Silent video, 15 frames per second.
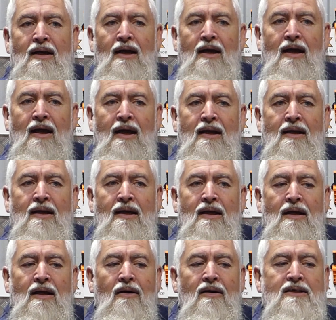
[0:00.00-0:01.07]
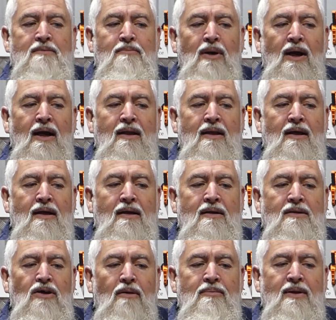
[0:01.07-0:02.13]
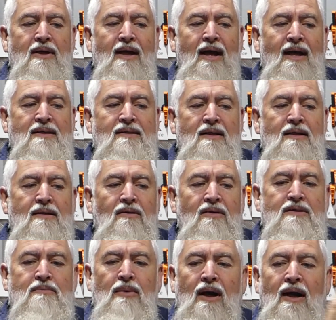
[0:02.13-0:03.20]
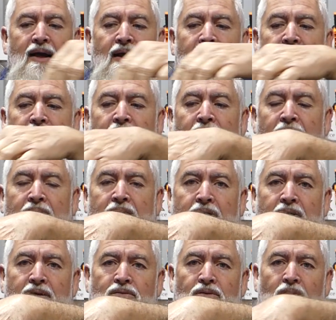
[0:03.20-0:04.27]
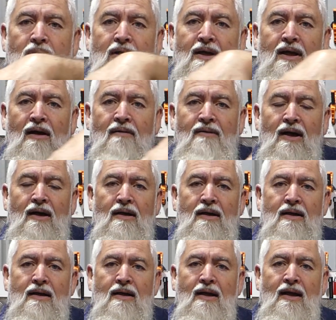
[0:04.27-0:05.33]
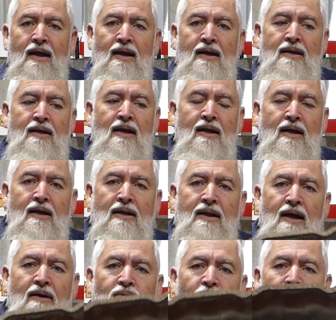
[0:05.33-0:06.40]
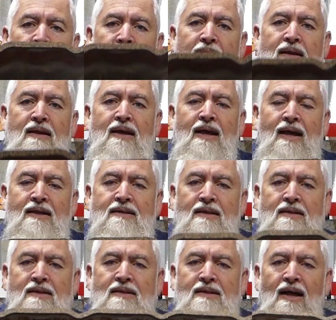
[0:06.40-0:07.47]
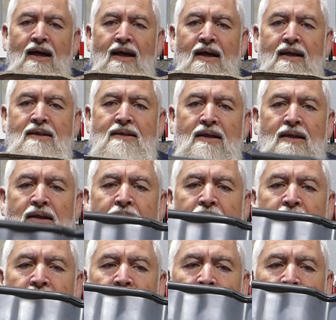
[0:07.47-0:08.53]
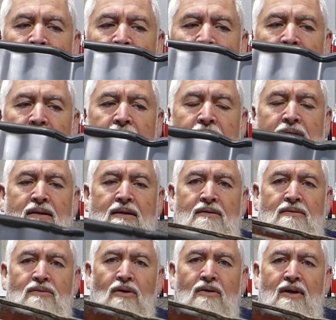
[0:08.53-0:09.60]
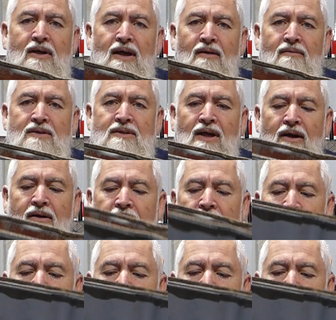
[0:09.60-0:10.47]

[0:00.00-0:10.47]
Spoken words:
and I spray the top of the gasket and I spray the rocker cover, and that way the gasket stays with the rocker cover. So